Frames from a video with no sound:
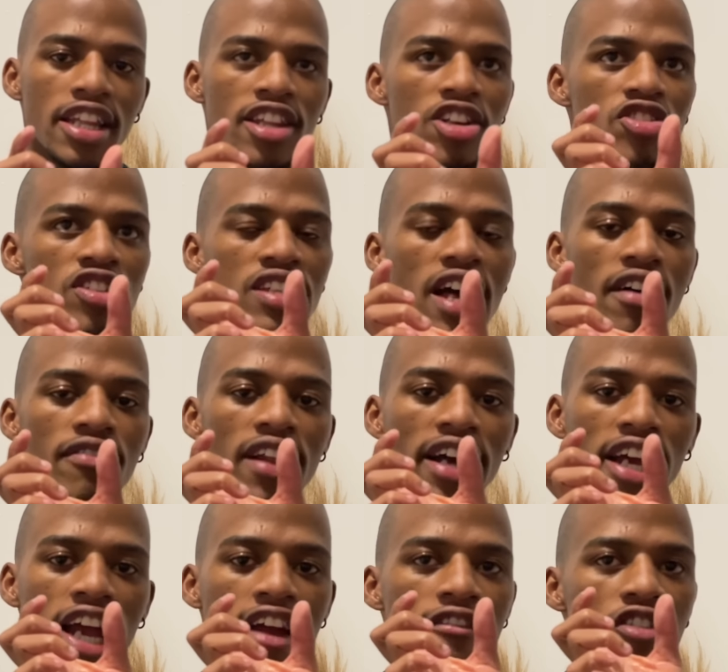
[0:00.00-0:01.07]
They just have
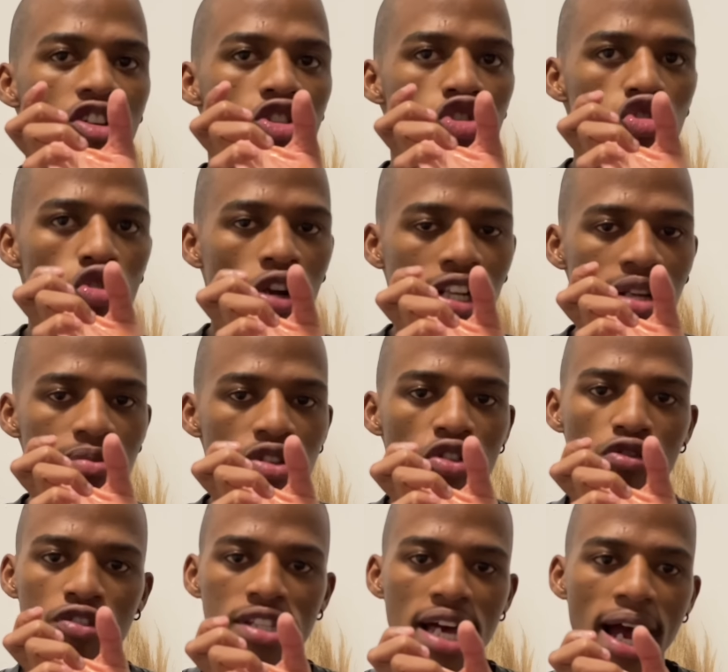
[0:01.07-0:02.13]
like a very short limit
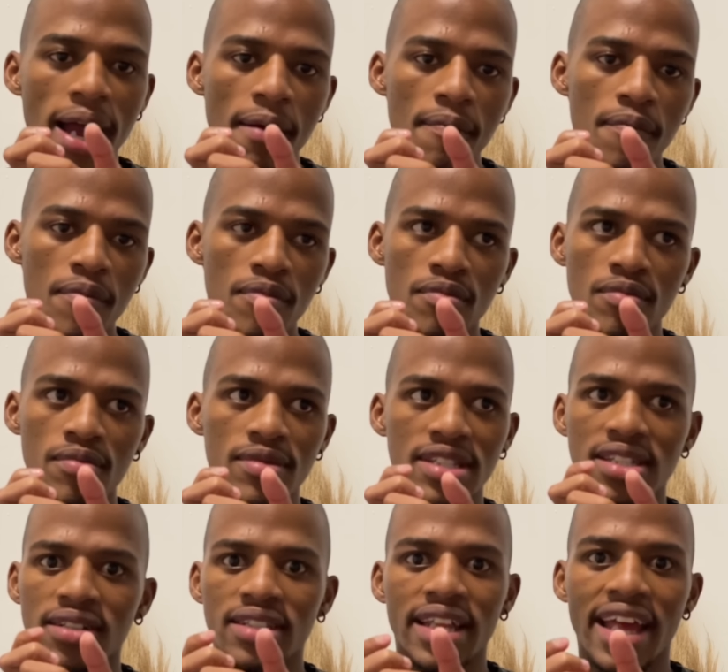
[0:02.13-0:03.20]
of time
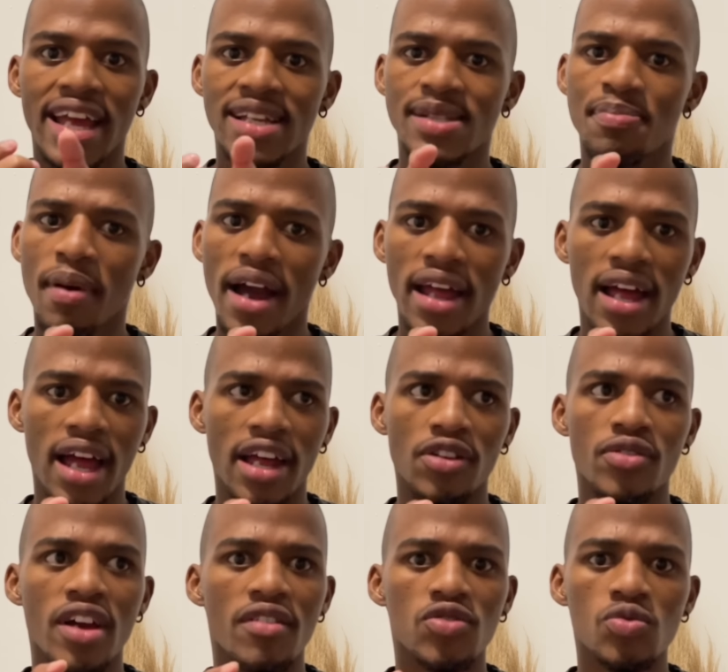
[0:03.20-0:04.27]
till they expire, and you have